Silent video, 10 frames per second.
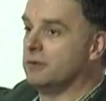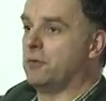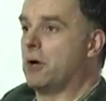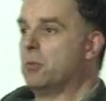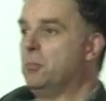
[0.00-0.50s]

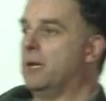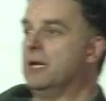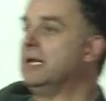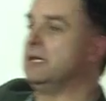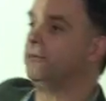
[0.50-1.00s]
No one
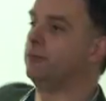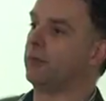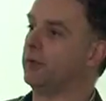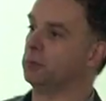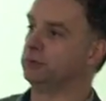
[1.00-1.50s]
believed
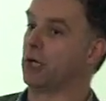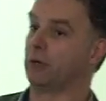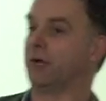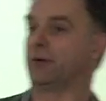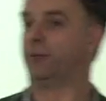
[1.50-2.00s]
that it would
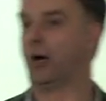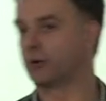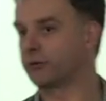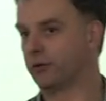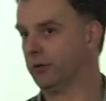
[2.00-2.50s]
go that
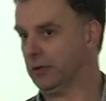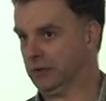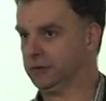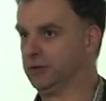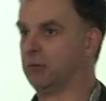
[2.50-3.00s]
fast.
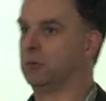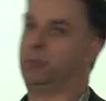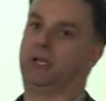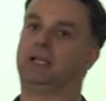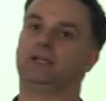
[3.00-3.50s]
No one
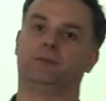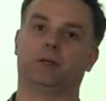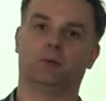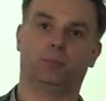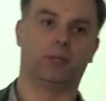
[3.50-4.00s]
believed
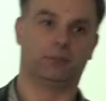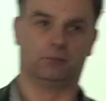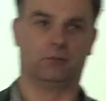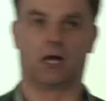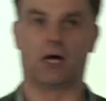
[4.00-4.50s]
it would be
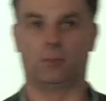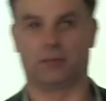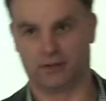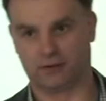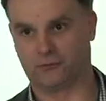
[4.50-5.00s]

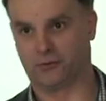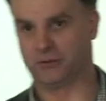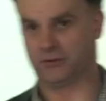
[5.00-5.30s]
reliable enough to